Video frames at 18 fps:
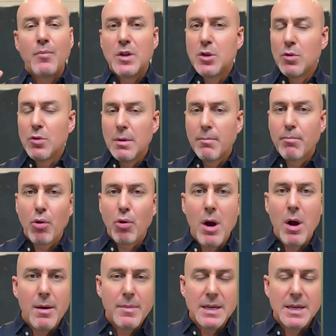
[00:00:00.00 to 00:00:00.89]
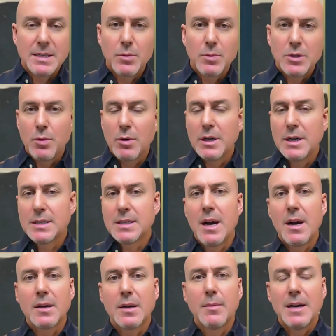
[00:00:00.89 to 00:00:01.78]
do the promise, which we're going to
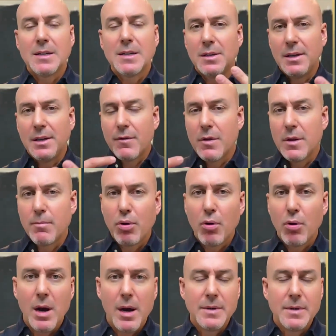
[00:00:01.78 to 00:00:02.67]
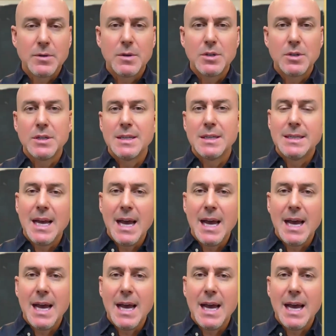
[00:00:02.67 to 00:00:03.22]
talk about, deliver the promise, which is a